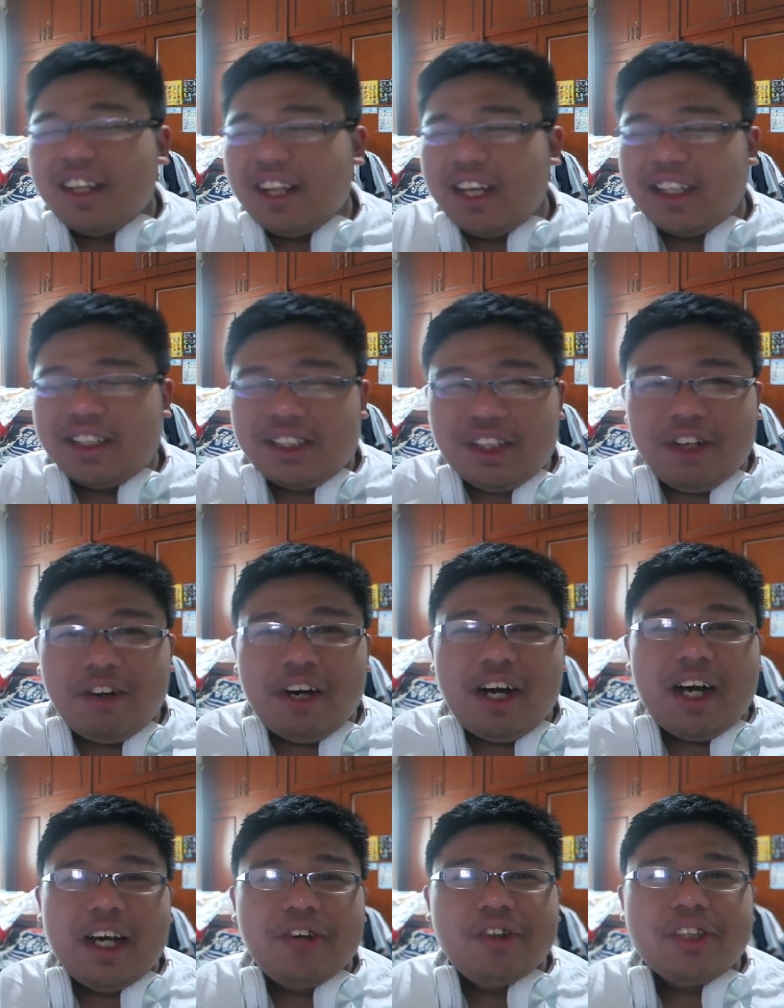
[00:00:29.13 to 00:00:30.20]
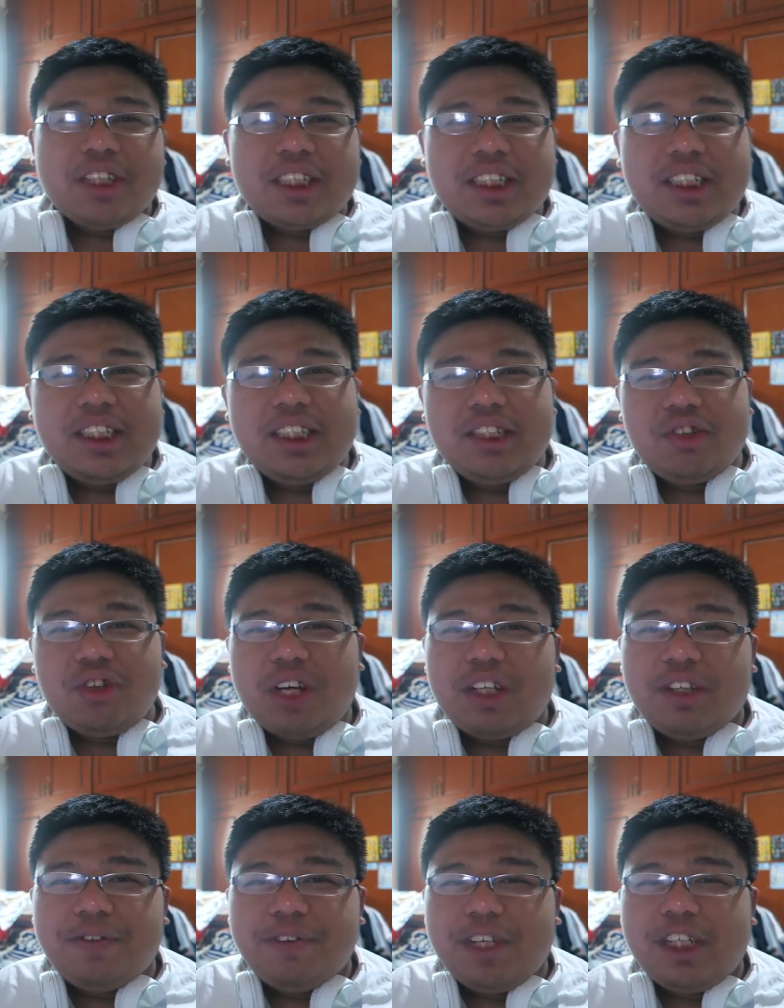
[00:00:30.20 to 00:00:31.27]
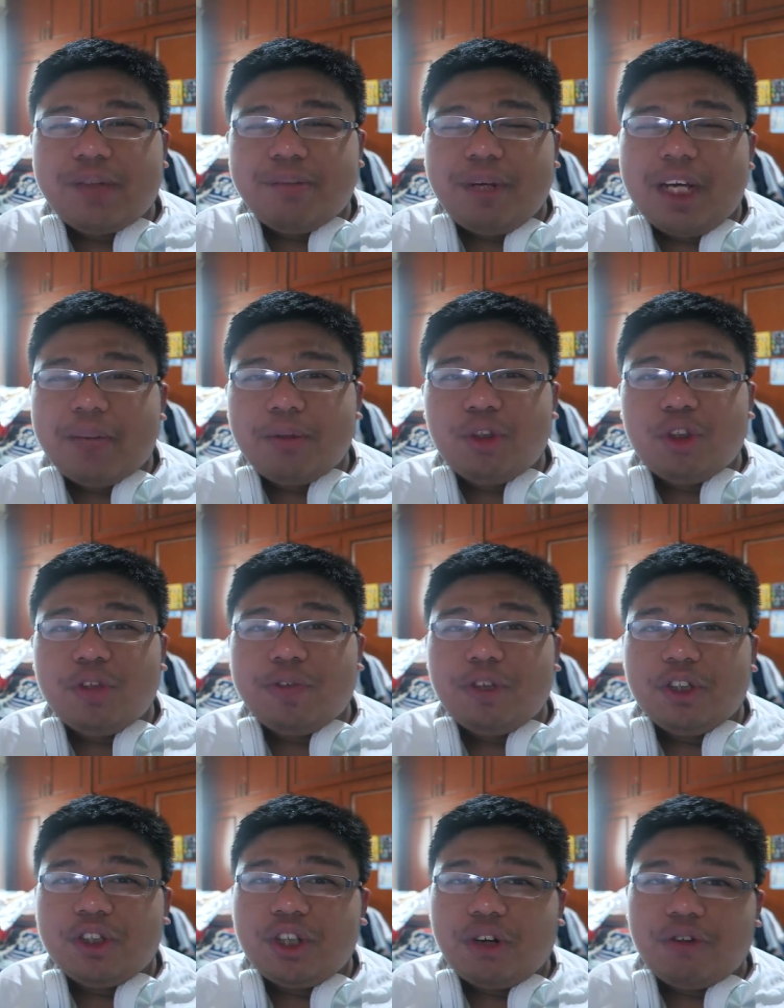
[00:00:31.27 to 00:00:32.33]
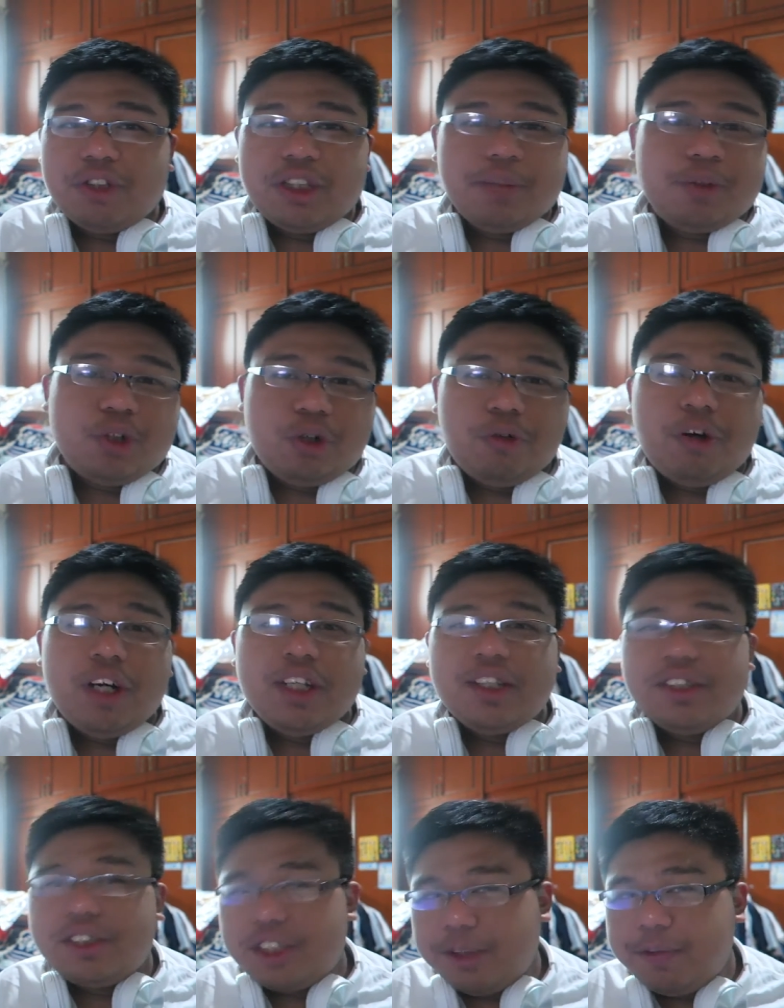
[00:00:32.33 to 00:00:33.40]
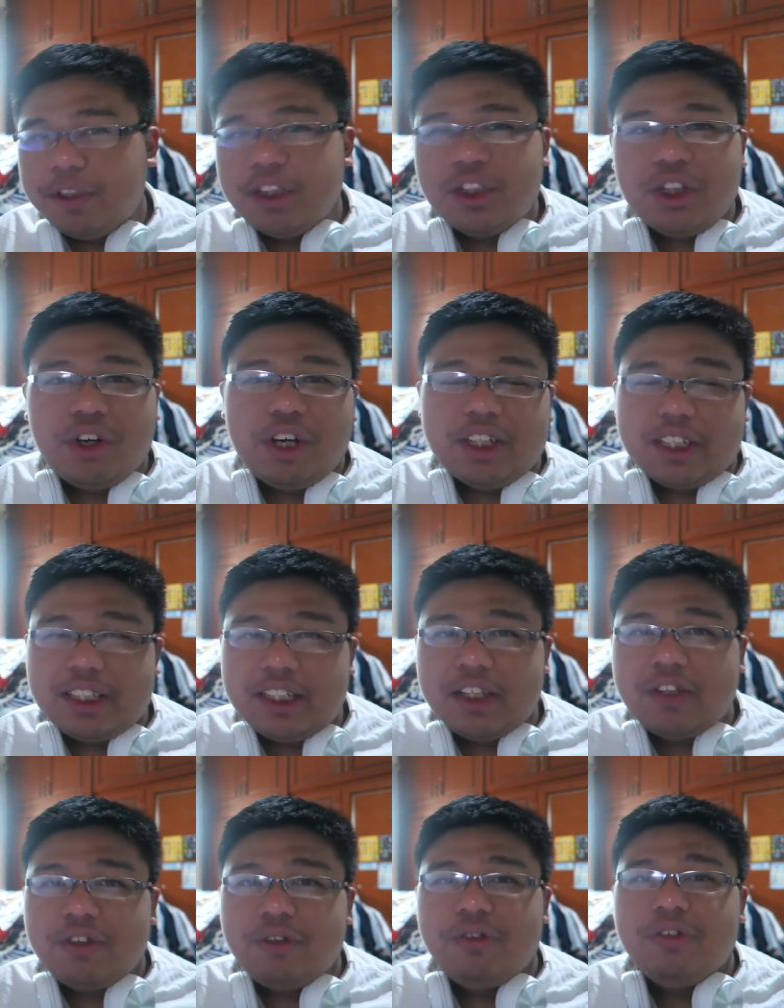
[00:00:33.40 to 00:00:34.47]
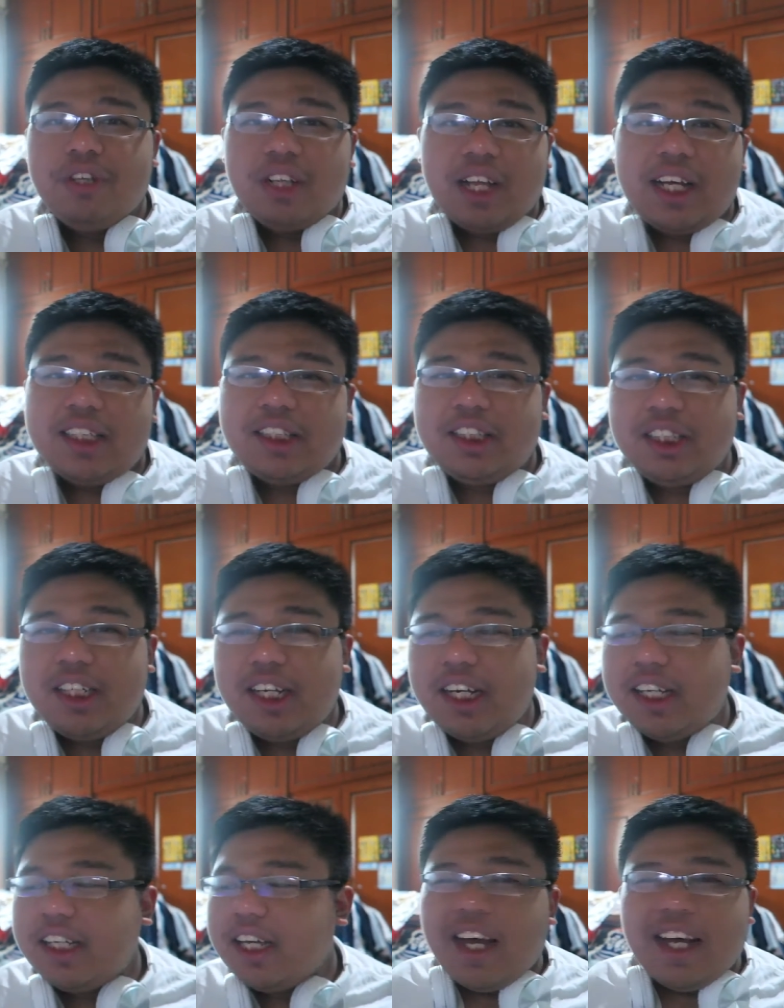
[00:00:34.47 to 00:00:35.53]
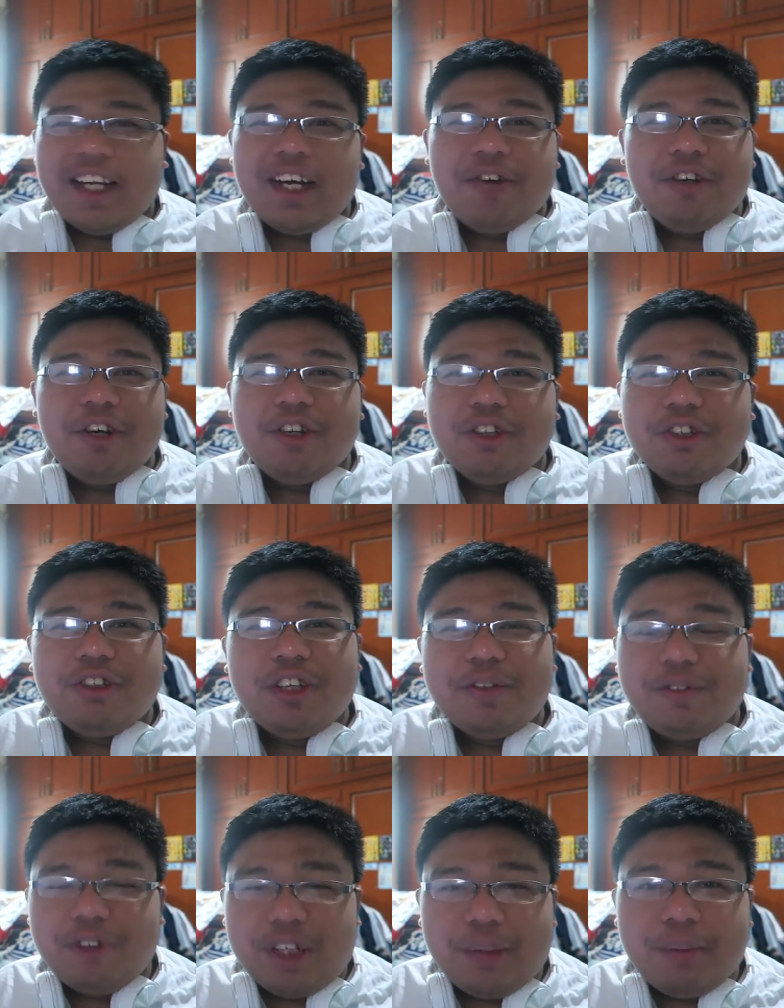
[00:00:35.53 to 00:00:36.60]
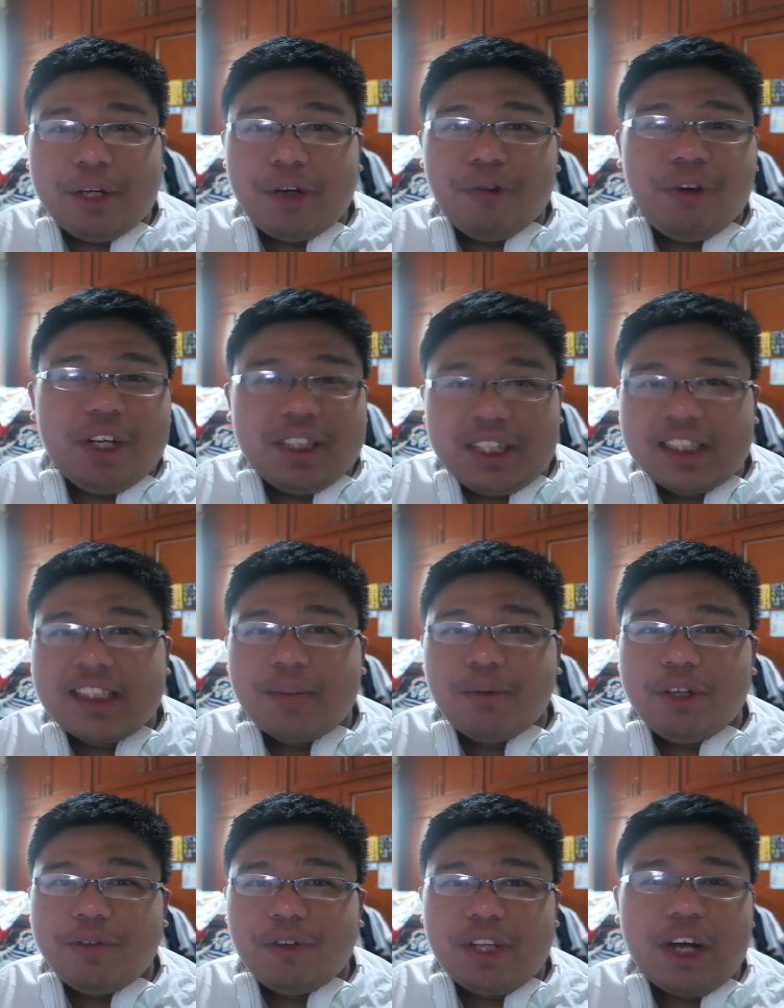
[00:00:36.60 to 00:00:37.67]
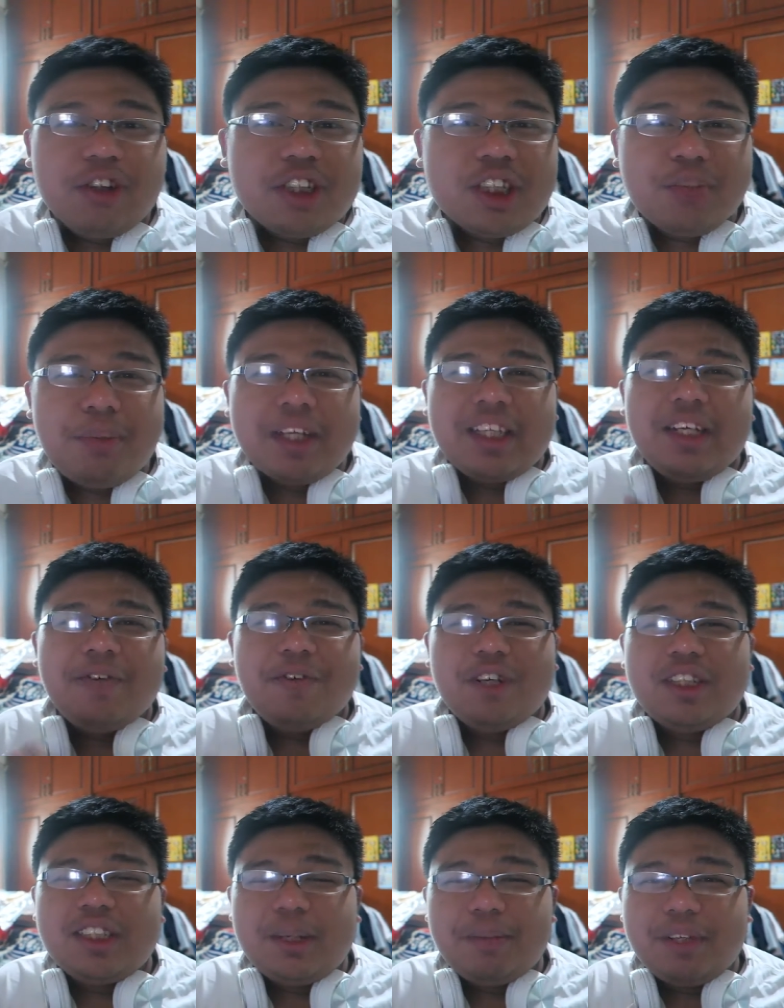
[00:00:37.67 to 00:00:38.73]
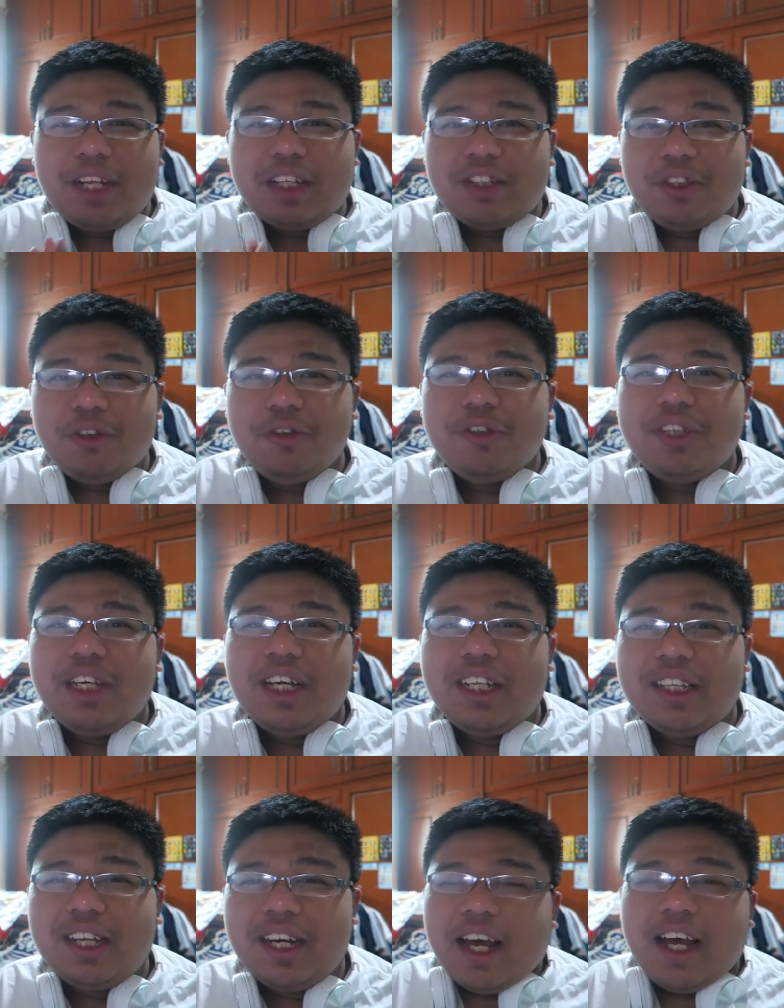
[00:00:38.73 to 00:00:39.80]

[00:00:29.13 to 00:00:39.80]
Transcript: Like, you know, I was actually trying to finish my episode for Star Wars Episode 1 till 7 so I can get to The Last Jedi. And now with our new trailer for Ready Player One, yes, I'm ready for it. I was expecting for it something like Tuesday and that.